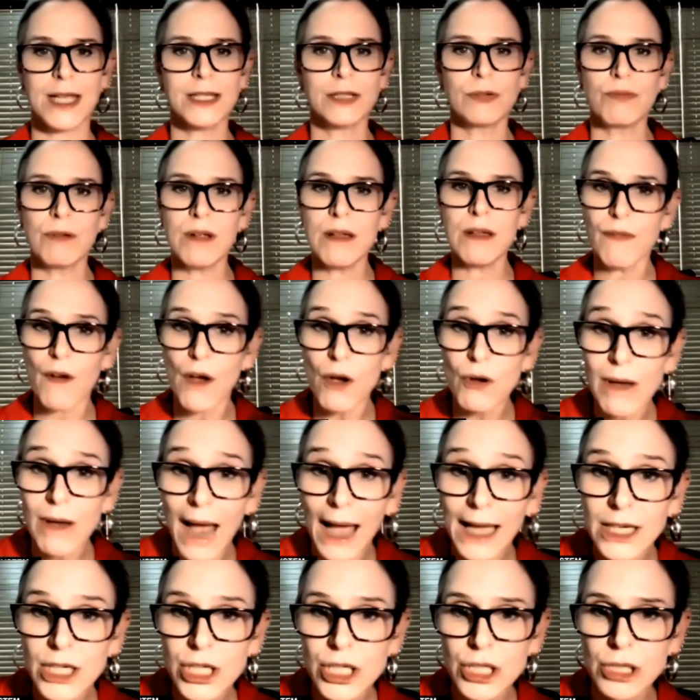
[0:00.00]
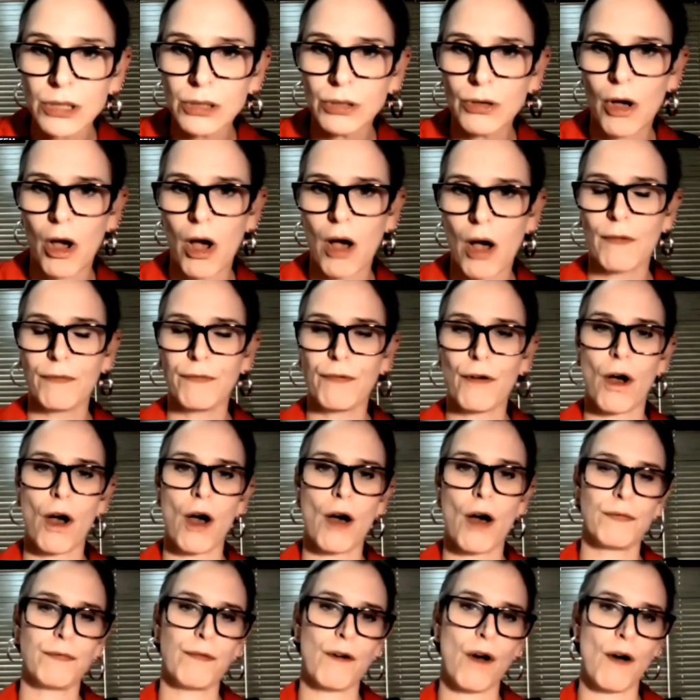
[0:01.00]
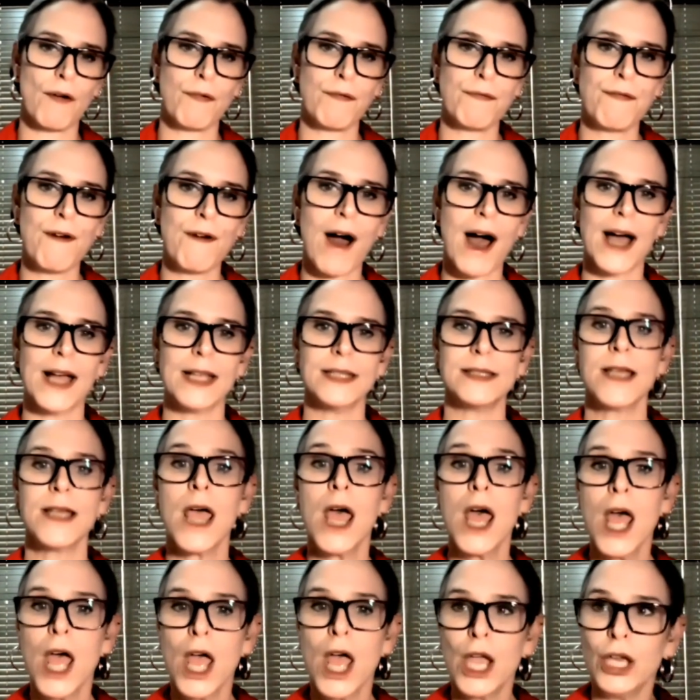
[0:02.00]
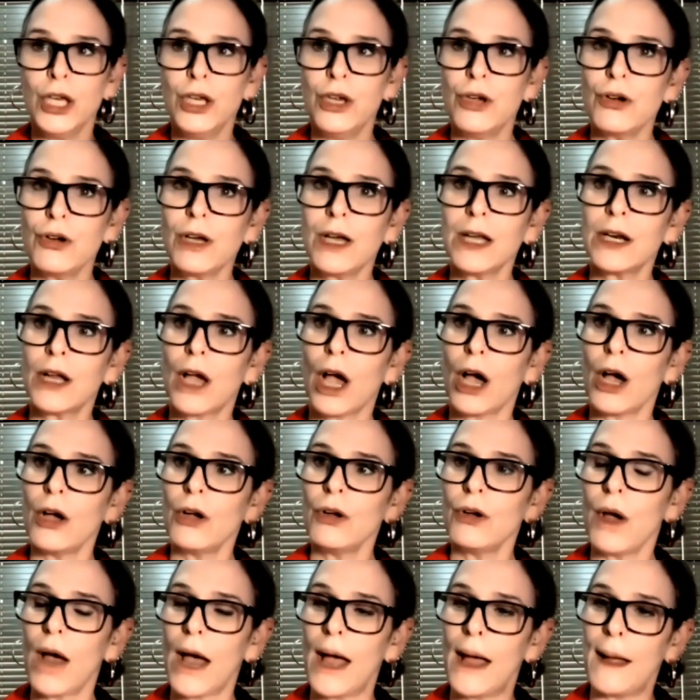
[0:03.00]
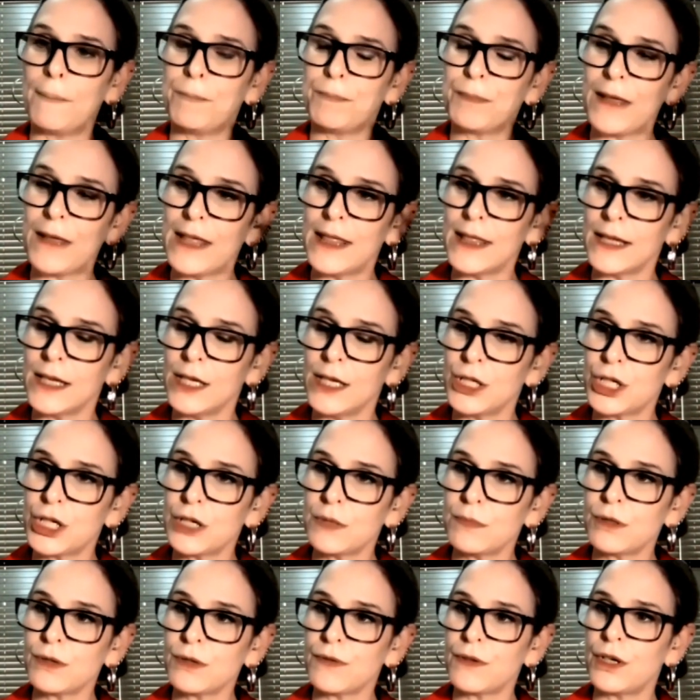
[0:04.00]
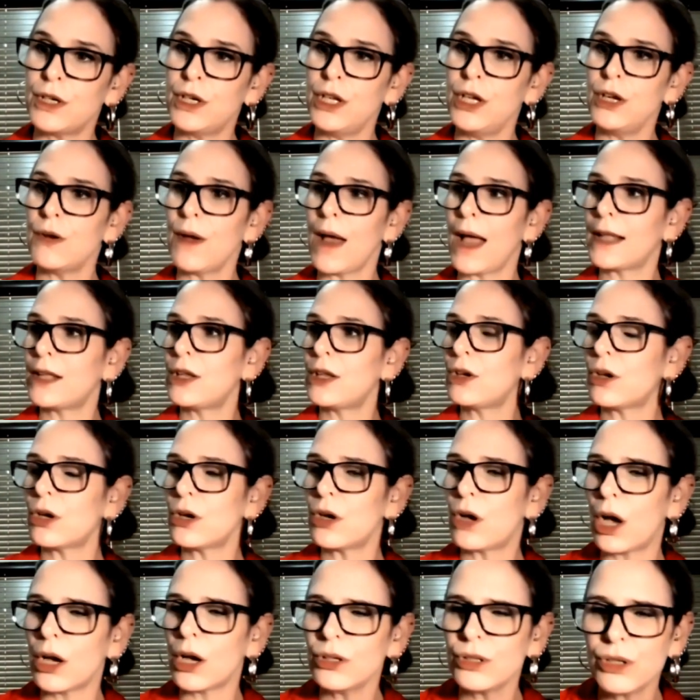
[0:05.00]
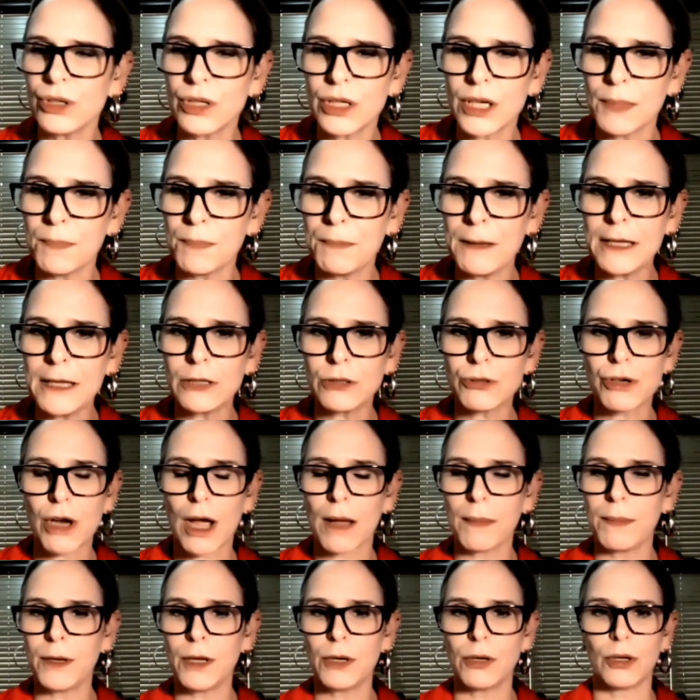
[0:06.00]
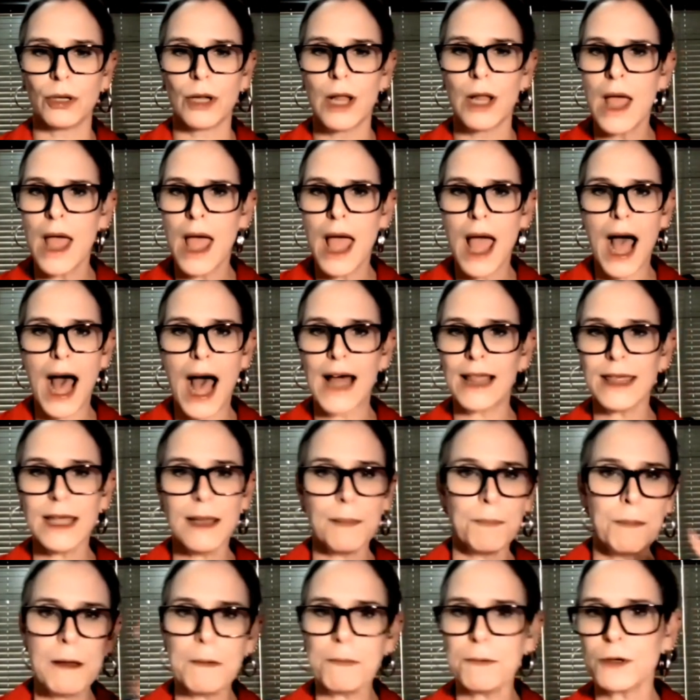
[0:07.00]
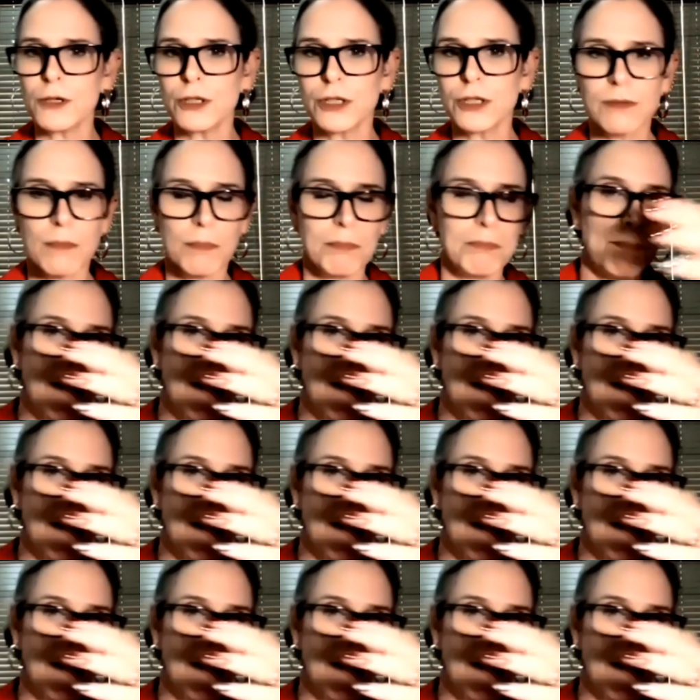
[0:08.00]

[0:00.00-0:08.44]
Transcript: there's revocation of, of, of fines. You can go, um, in, in terms of the new act, you can go to an appeal tribunal. I think people's